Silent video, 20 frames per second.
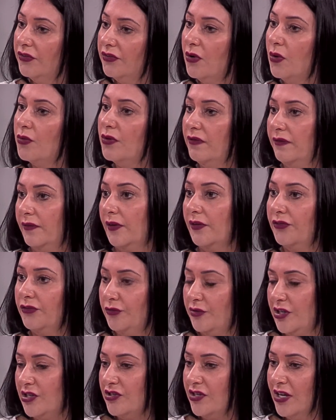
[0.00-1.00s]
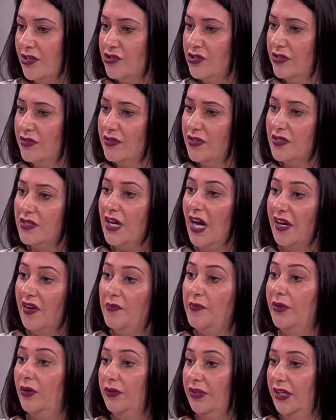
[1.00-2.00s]
So the first 3 sessions is kind of
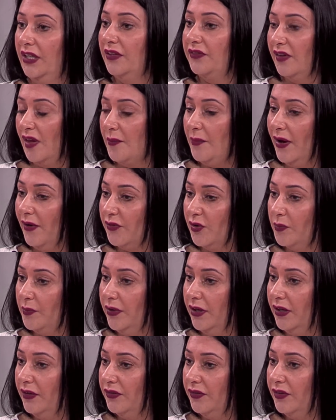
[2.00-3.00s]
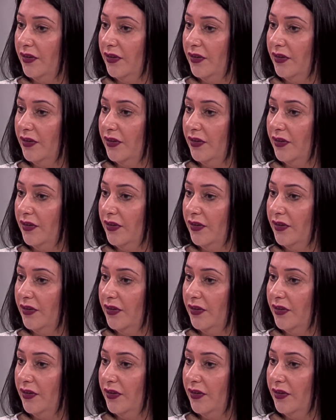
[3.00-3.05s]
building on that puzzle piece.